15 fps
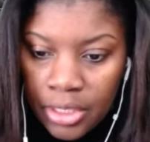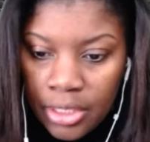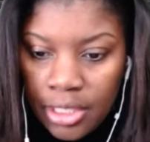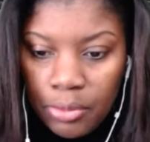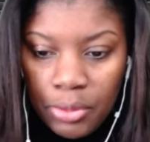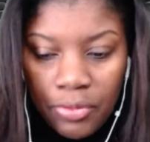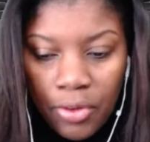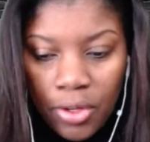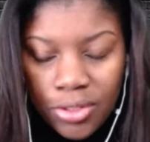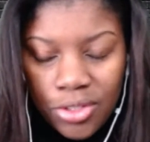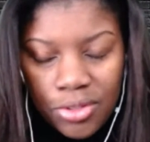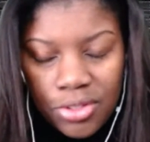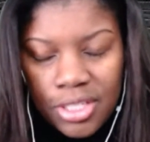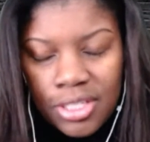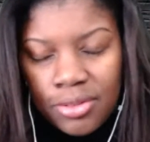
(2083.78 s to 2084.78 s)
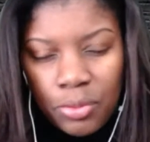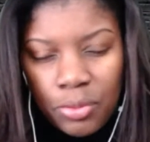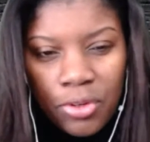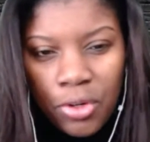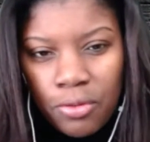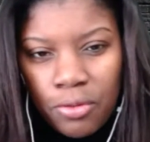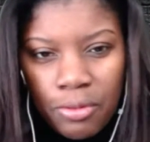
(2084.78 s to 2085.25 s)
And we've
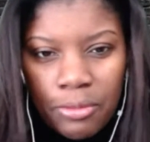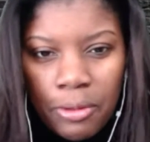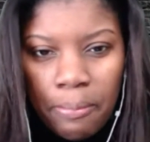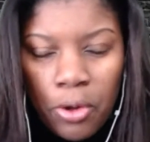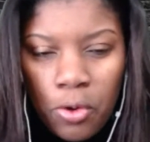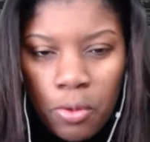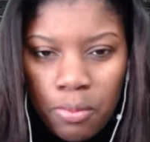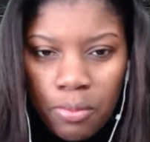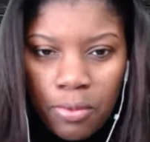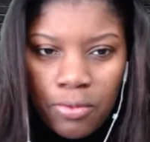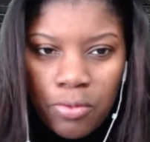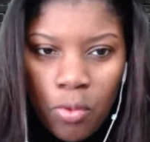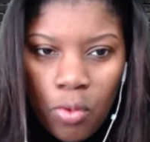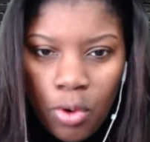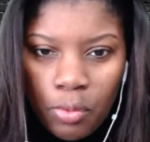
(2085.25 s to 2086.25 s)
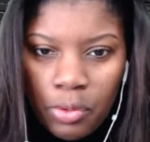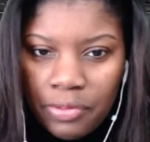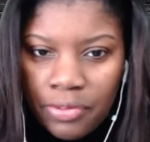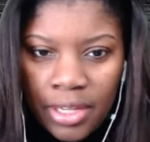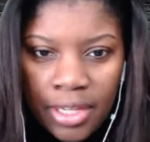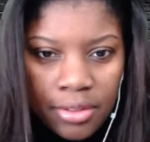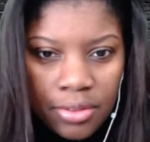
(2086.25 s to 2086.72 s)
heard from the Pope before.
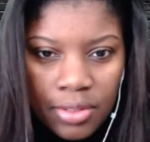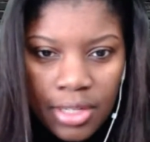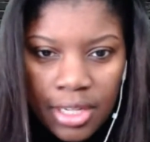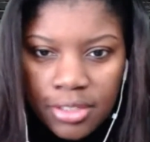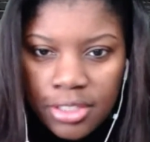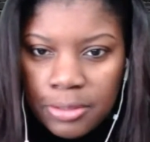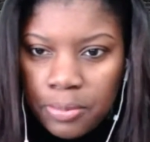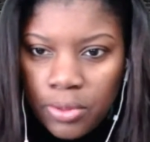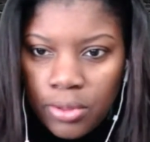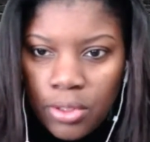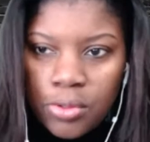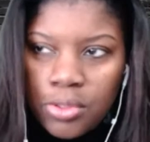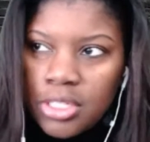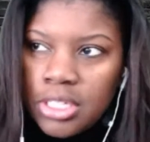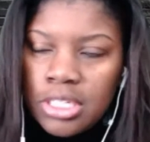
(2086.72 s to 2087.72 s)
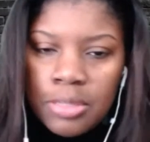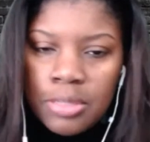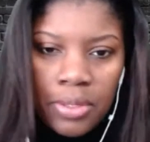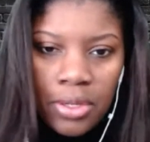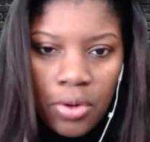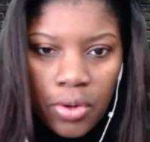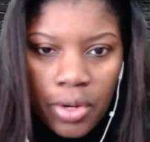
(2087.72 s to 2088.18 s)
We've had Nancy Pelosi
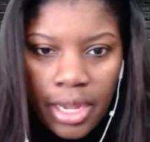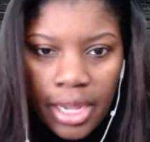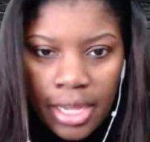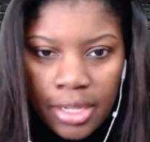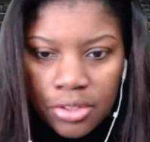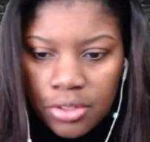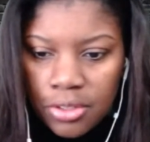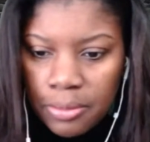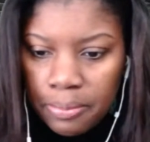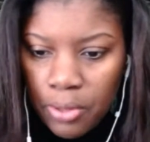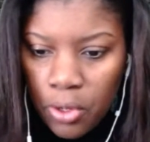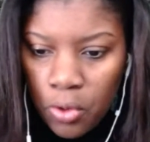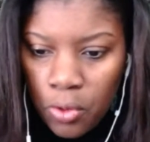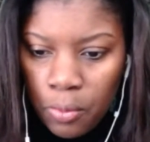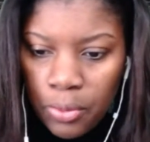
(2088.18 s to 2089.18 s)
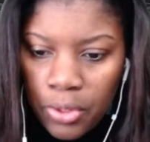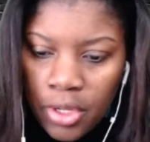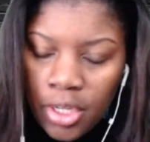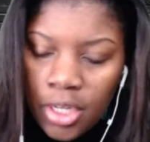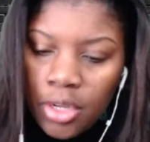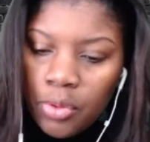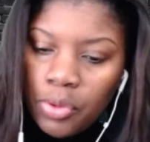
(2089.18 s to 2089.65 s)
tipping her hat to the Pope.
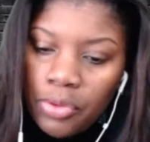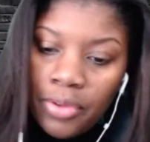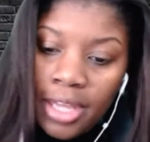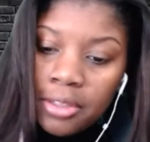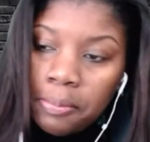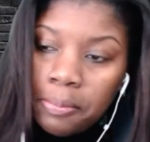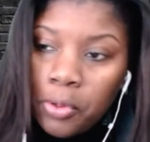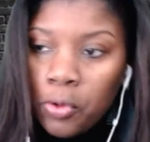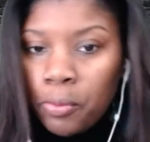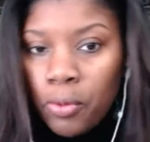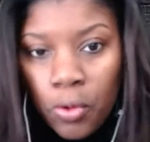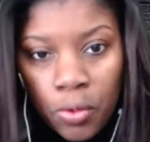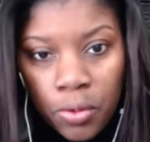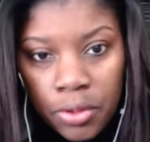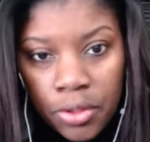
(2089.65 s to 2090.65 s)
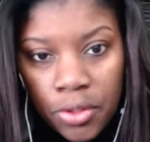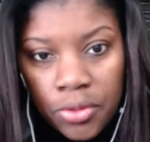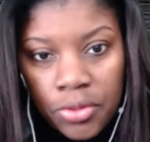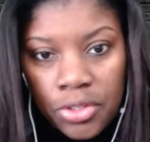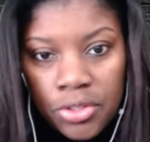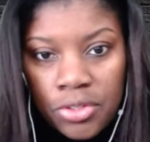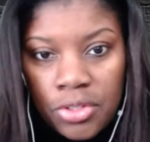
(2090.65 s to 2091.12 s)
We've had the Pope earlier
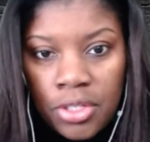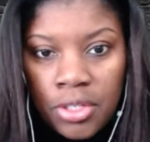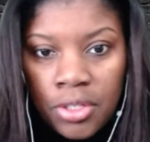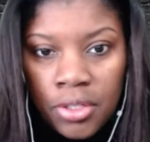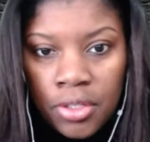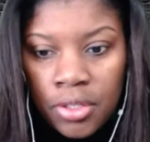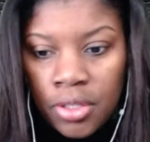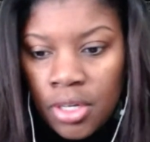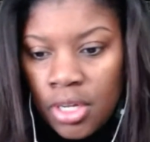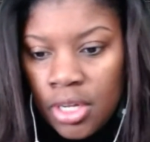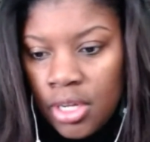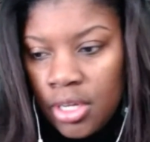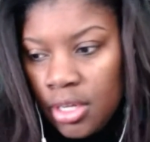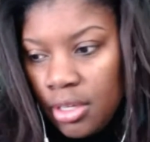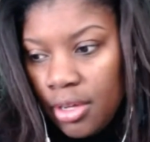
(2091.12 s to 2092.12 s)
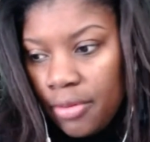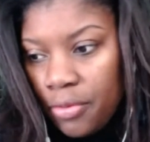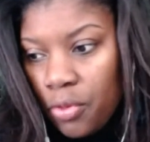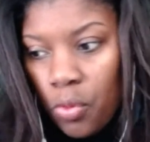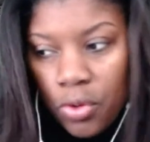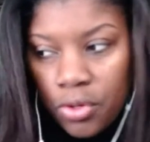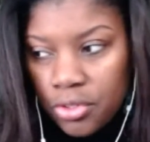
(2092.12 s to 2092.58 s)
this year, of
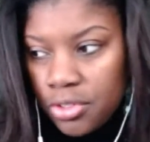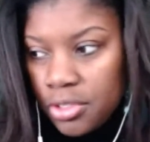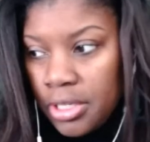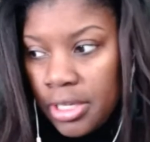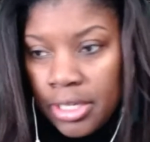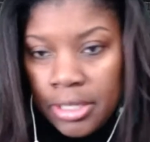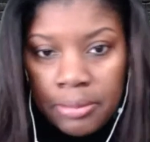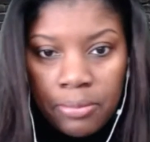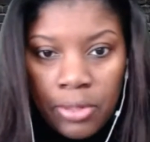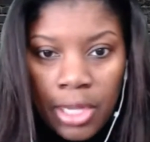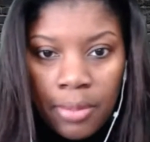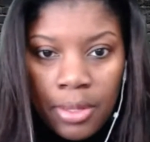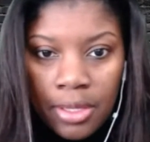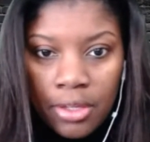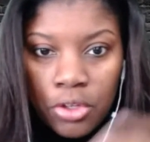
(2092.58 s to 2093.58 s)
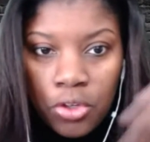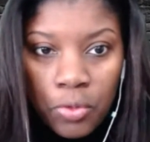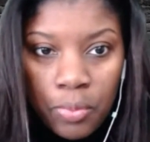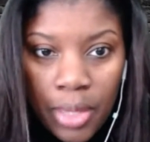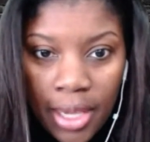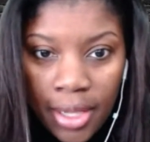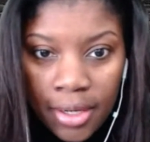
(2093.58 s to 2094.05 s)
course, blaming
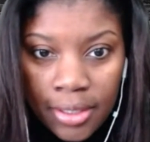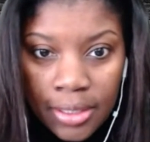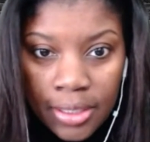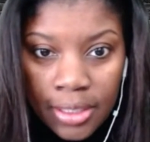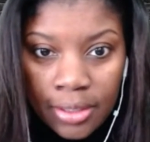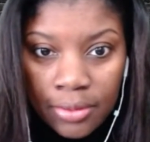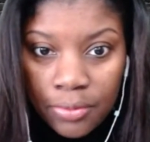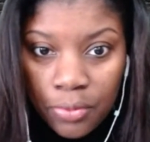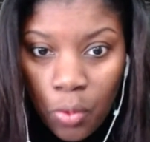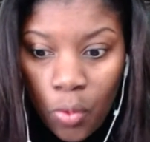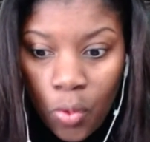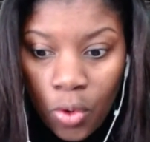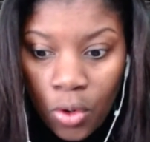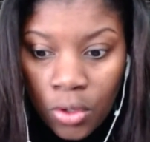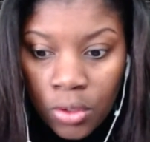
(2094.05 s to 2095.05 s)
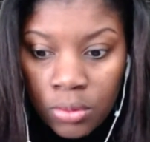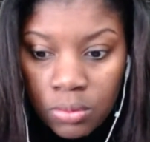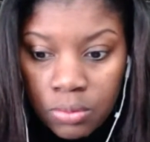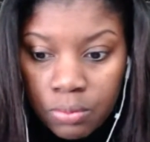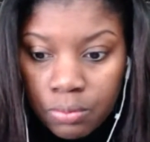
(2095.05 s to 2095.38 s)
humanity for